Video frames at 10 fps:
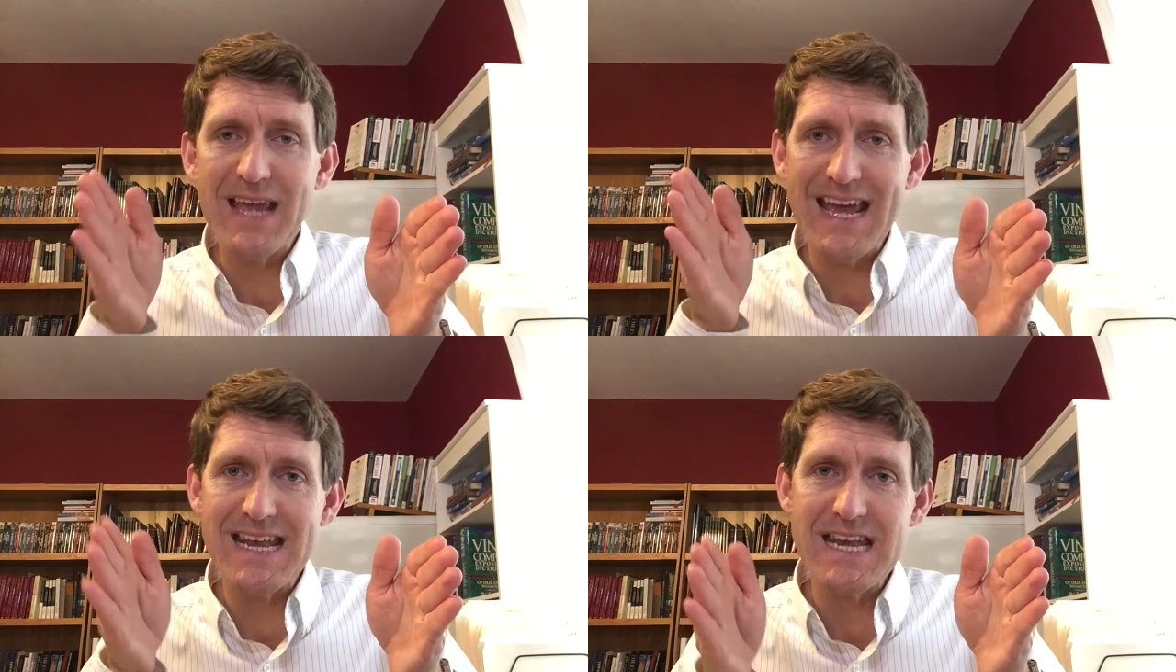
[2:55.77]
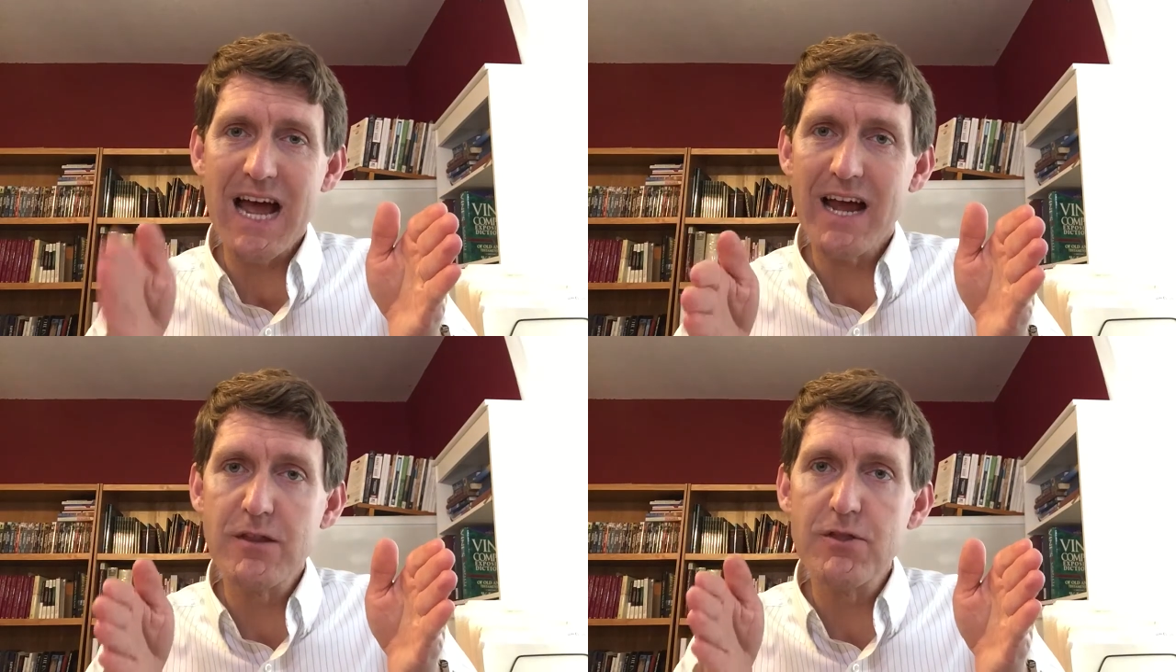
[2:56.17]
and
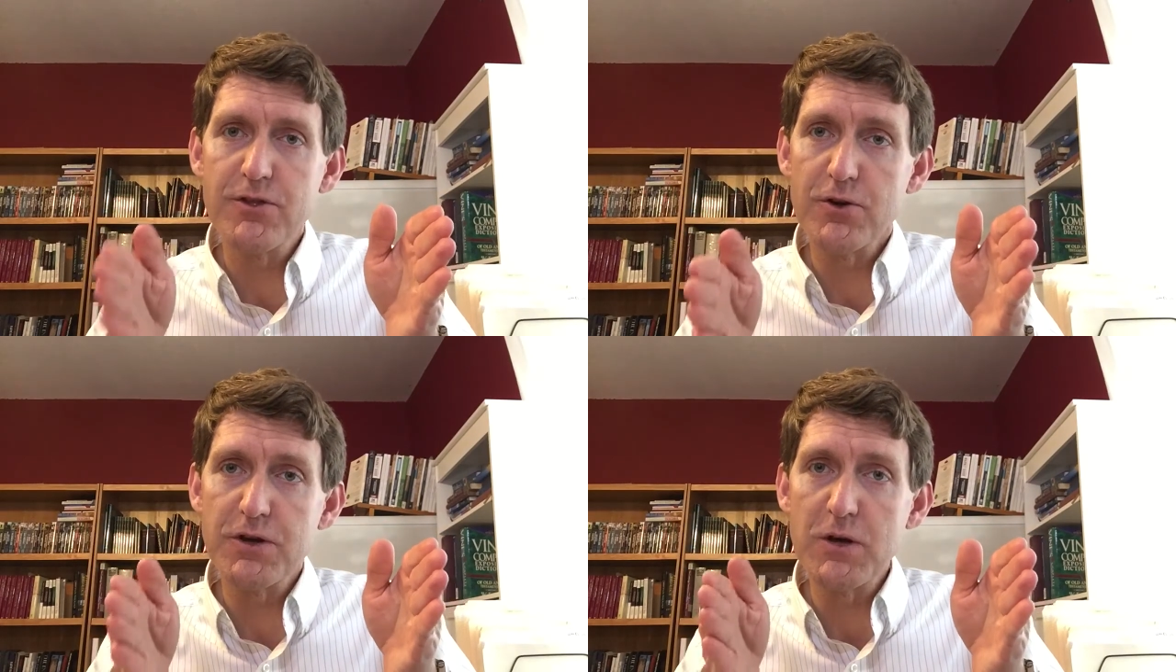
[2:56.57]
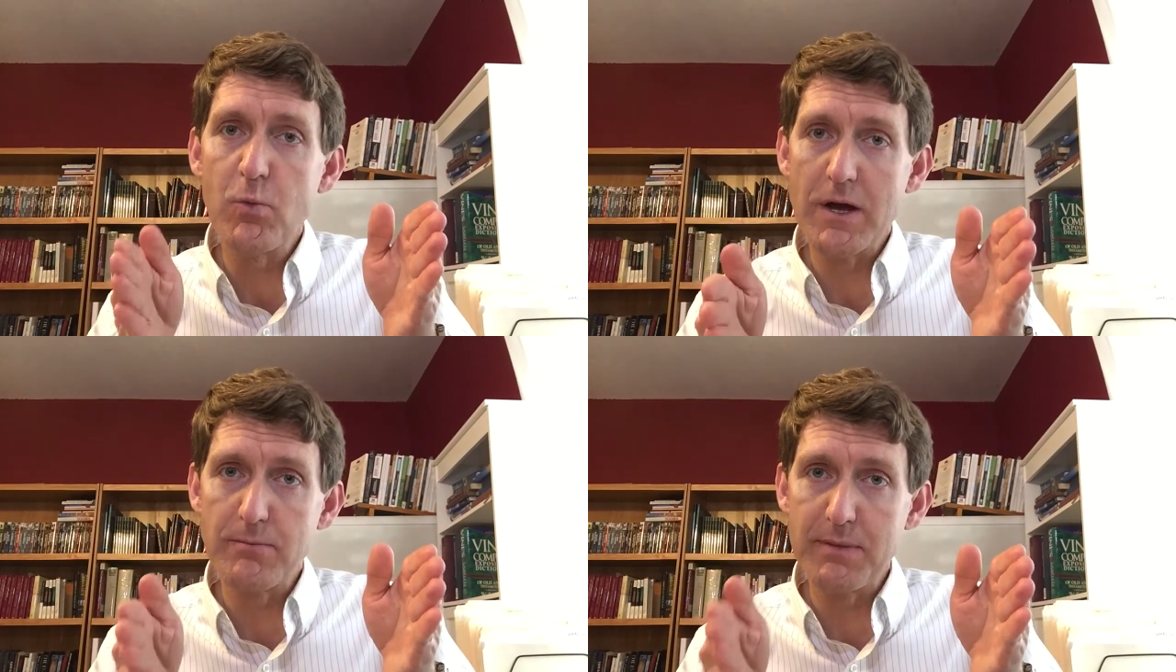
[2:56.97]

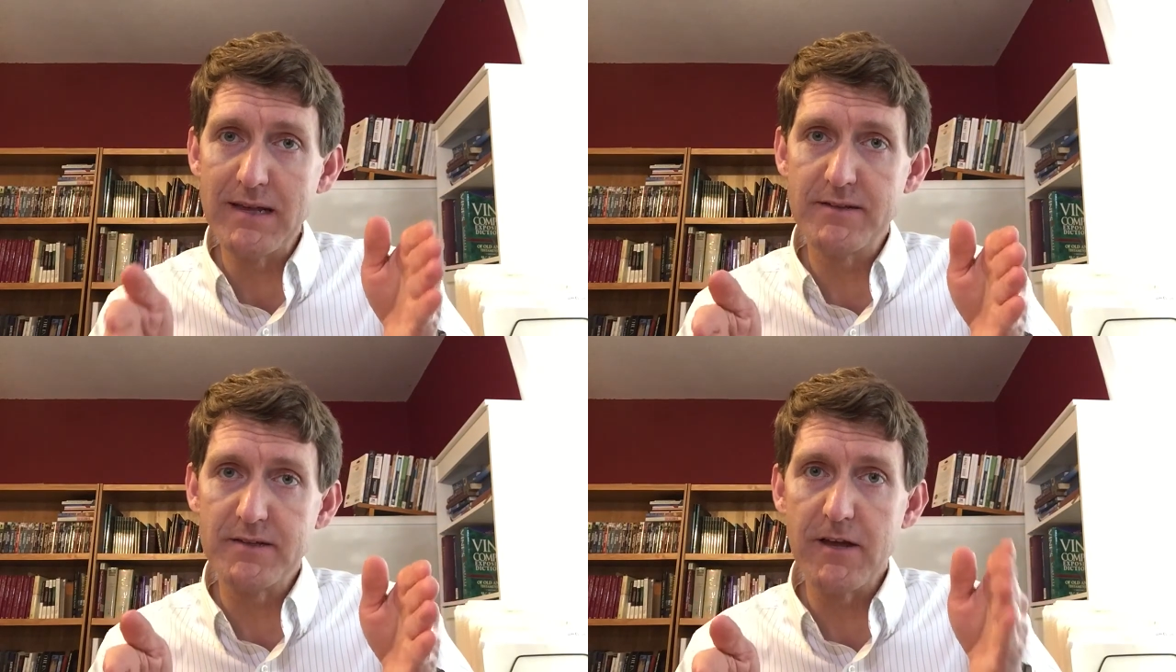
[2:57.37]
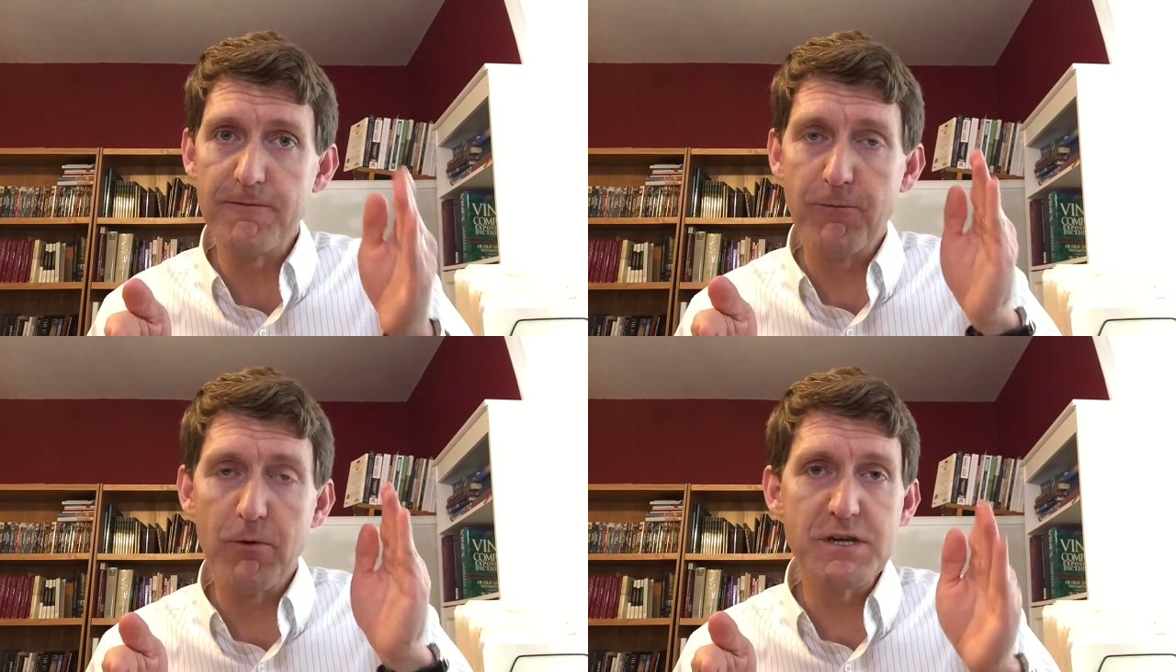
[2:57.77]
931 BC.
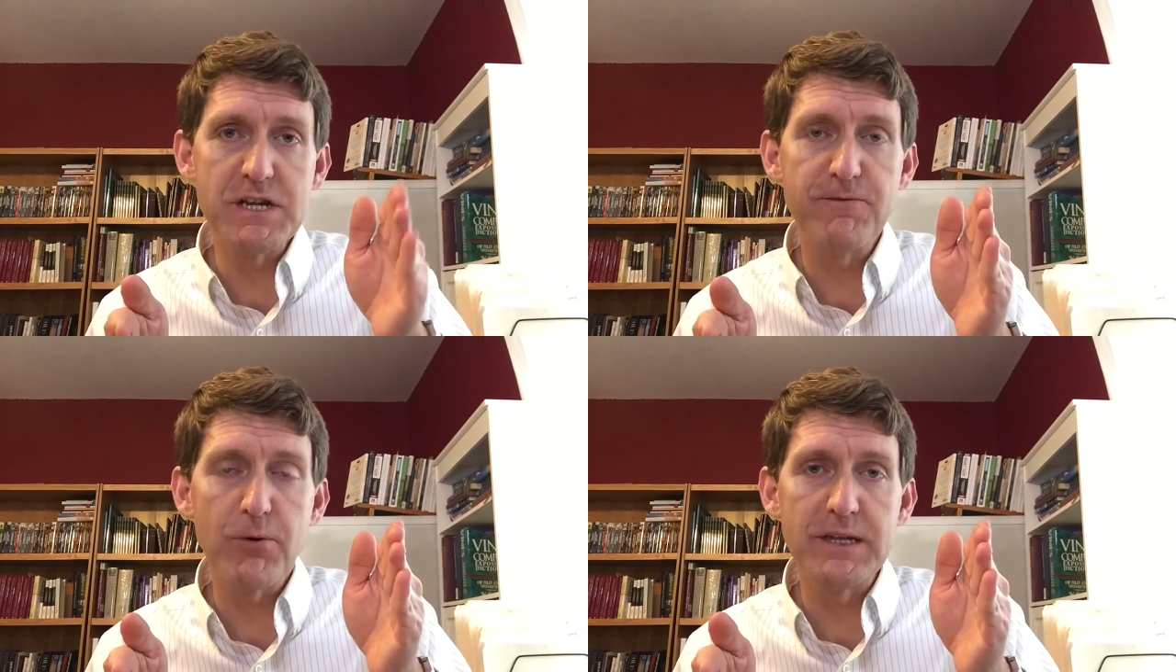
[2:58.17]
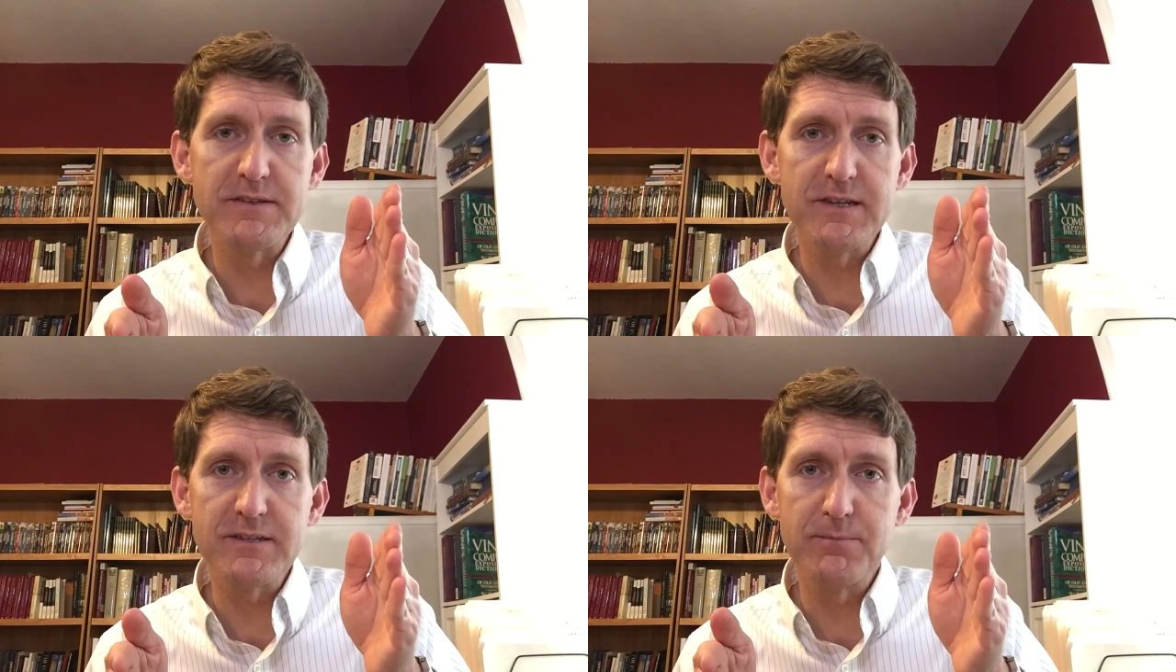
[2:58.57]

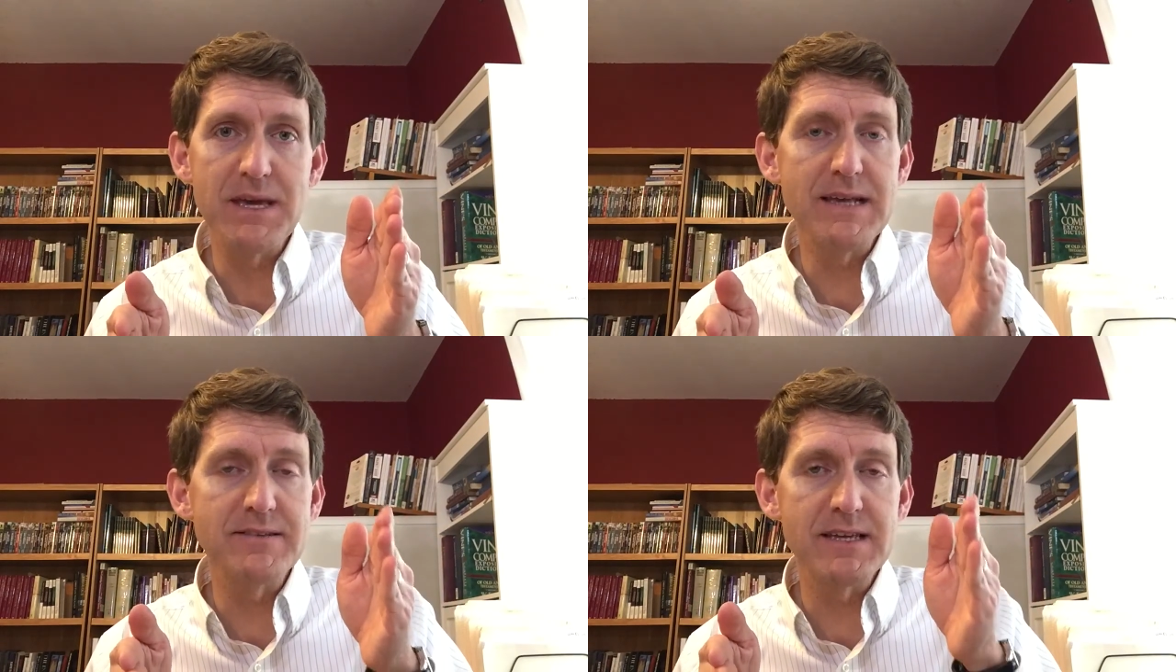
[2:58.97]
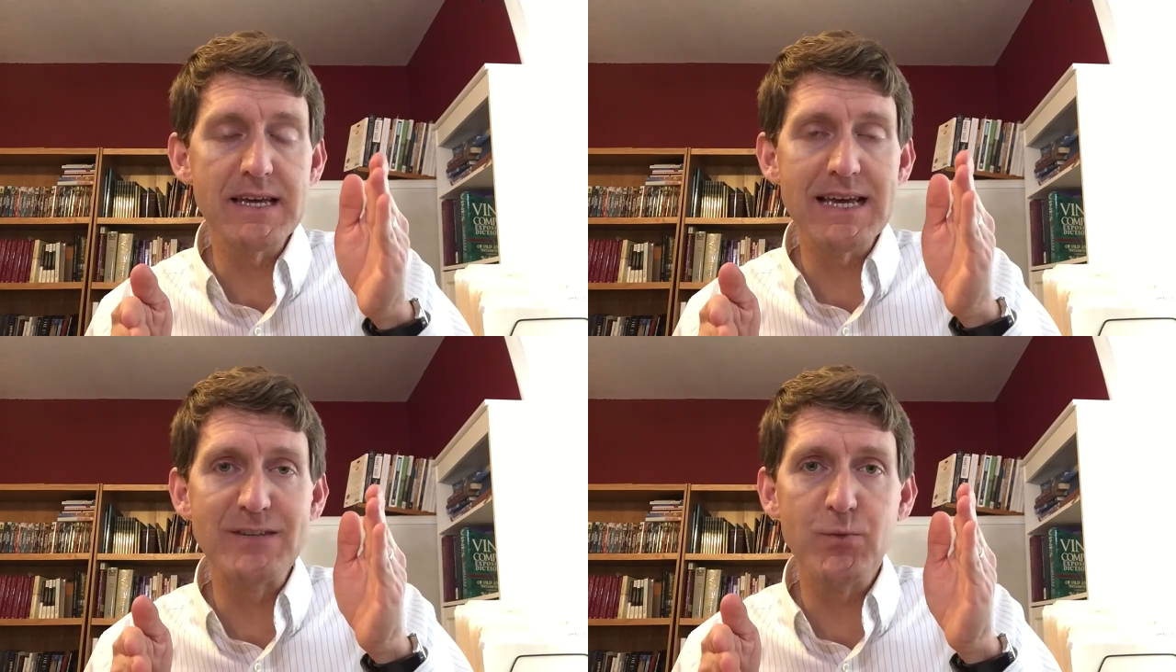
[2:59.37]
1446
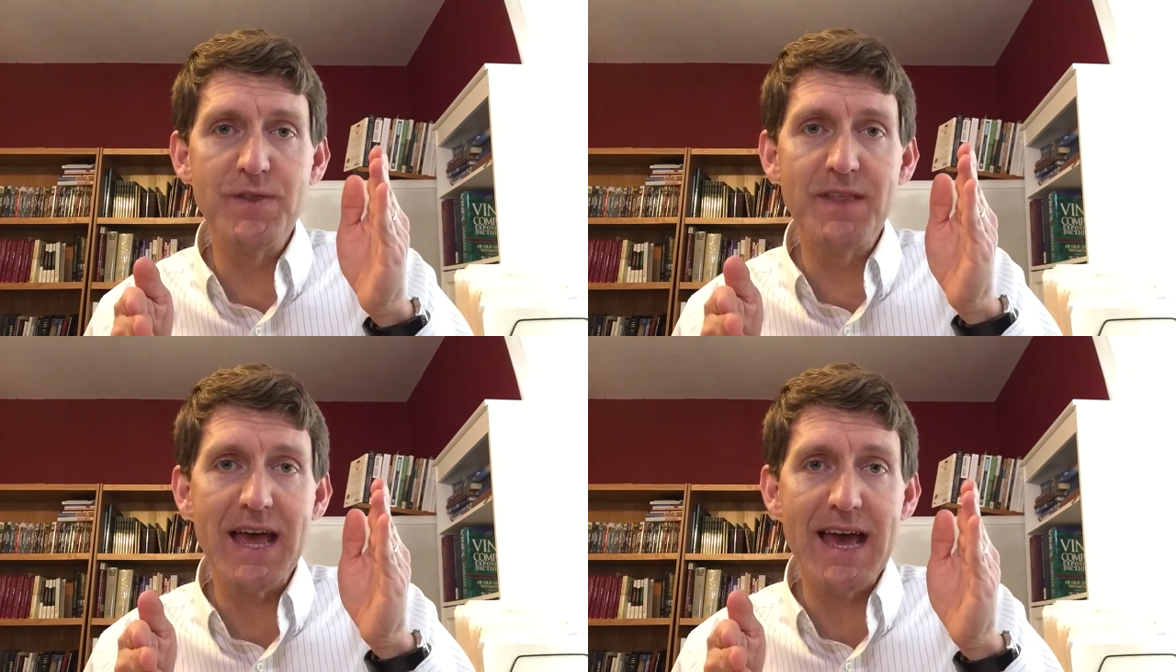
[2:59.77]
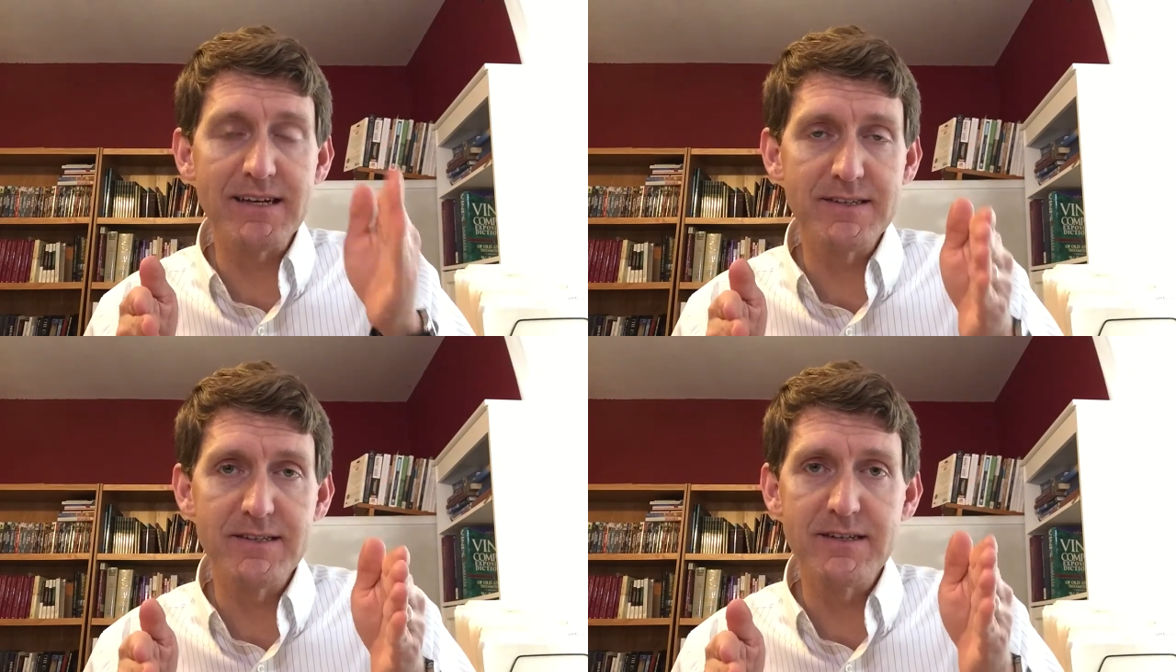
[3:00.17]
BC is when the
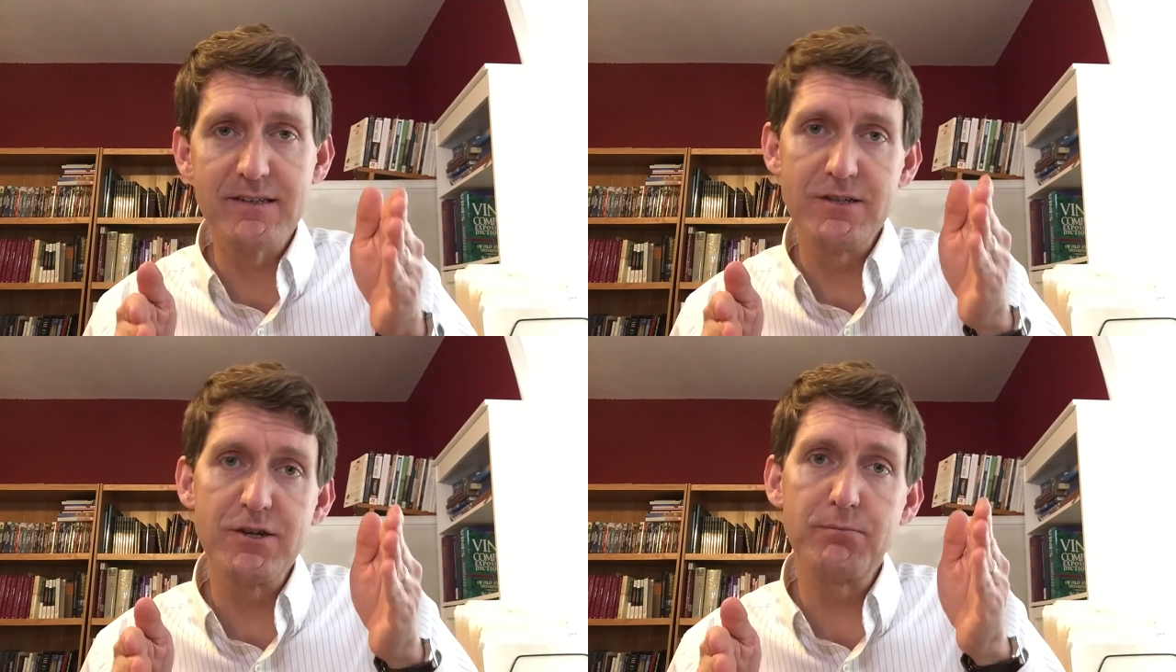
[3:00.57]
Exodus took